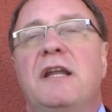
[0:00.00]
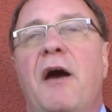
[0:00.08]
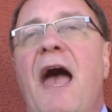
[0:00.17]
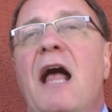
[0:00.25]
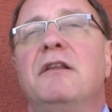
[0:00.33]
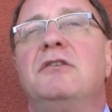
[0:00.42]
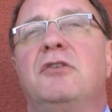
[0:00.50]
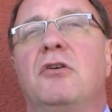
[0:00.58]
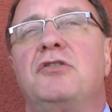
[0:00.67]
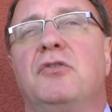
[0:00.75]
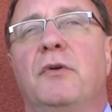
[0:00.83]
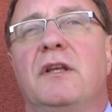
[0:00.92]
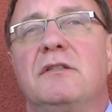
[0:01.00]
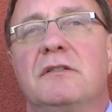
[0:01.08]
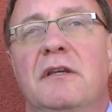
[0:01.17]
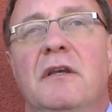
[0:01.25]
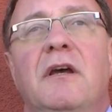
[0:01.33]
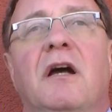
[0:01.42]
Now, Alan
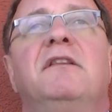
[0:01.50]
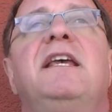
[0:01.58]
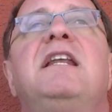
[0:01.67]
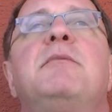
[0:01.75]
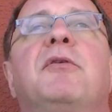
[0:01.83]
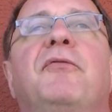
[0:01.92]
Dershowitz, a leading